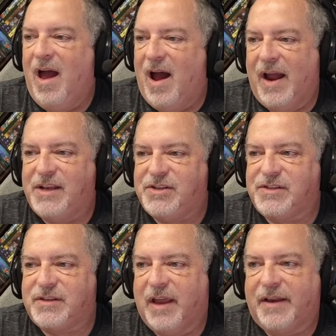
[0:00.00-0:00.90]
I
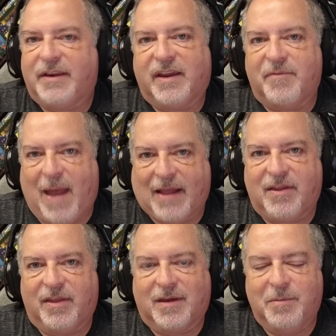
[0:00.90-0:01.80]
just like to give back
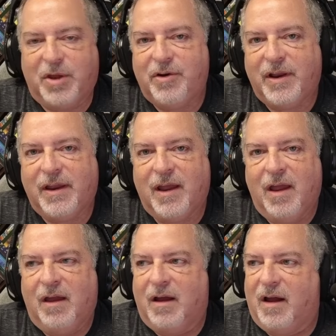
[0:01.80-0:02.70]
to the community.
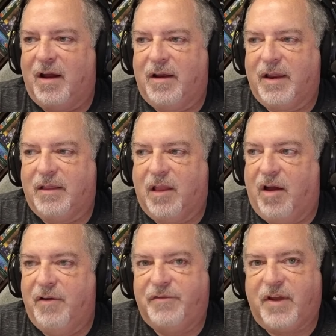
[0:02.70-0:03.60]
I
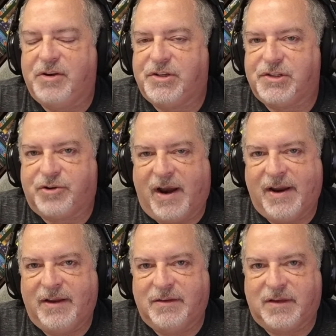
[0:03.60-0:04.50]
love Dungeons &
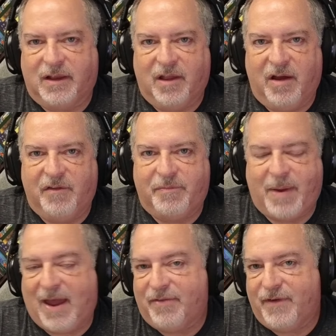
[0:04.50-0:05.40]
Dragons. I love
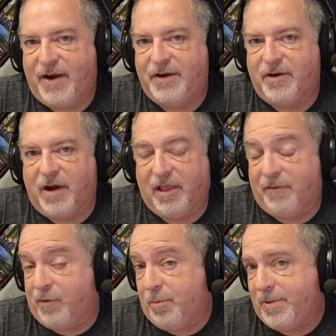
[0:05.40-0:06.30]
Pathfinder. I
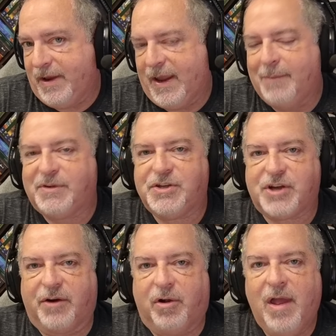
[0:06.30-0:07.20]
love role-playing games in
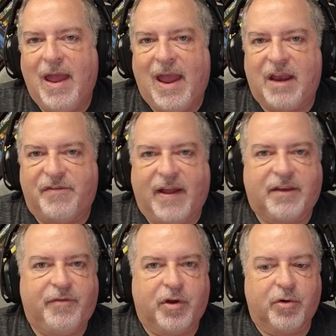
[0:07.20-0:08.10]
general. And in
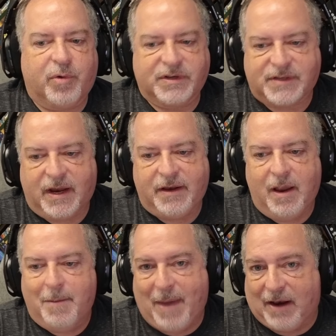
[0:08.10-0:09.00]
fact, if you go to our site,
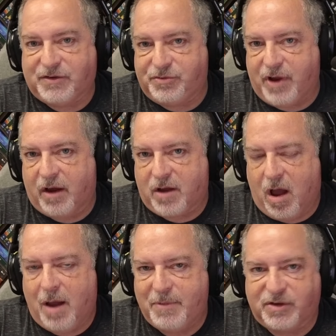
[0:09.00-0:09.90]

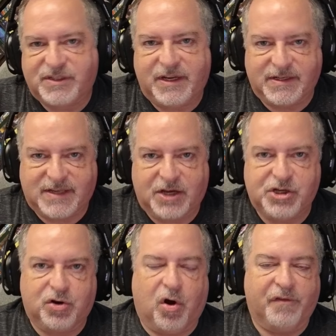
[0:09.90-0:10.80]
battlezoo.com, you'll see a
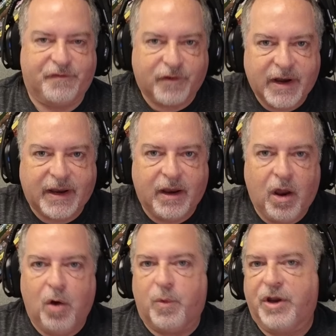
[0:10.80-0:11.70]
section called free
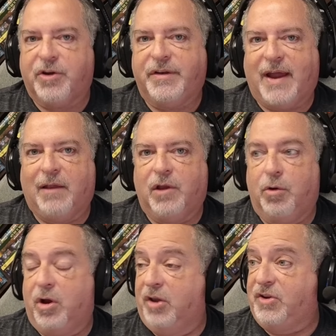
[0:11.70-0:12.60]
where you can
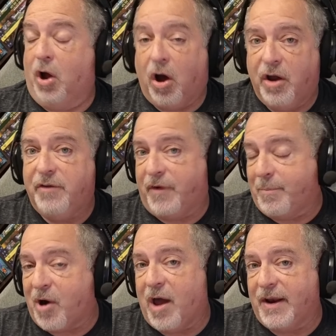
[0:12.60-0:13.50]
download a ton of our
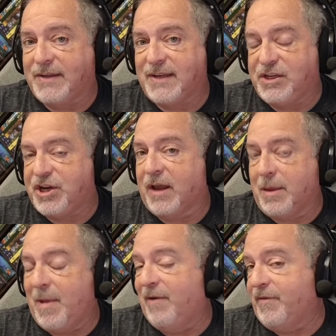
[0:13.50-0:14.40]
products and check
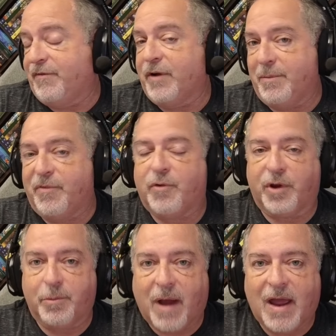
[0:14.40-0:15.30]
them out for free before
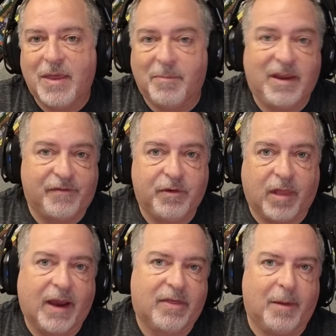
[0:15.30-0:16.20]
you buy them if you
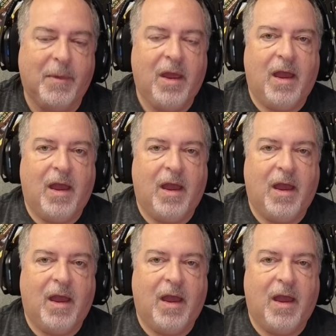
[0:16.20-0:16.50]
like them.